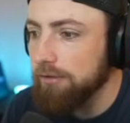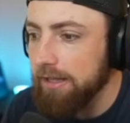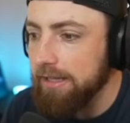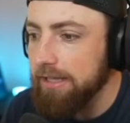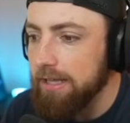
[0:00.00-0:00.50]

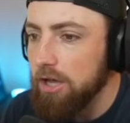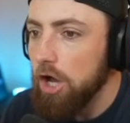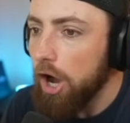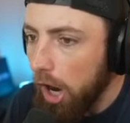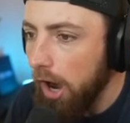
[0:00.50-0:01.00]
lately
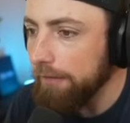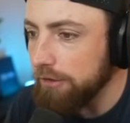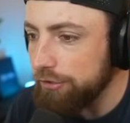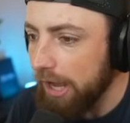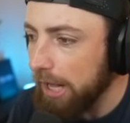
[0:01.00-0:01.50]
on the
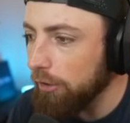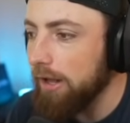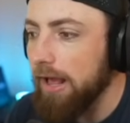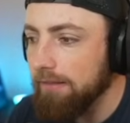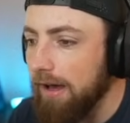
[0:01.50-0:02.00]
channel,
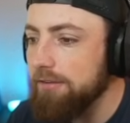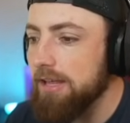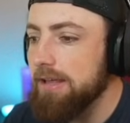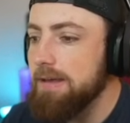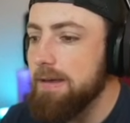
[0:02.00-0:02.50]
and I love it.
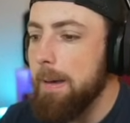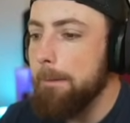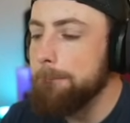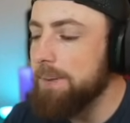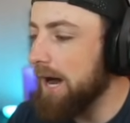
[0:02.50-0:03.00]

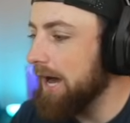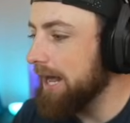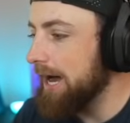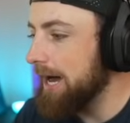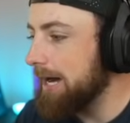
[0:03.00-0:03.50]
But,
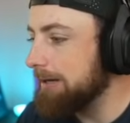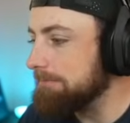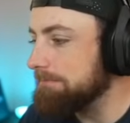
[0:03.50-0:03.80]
uh,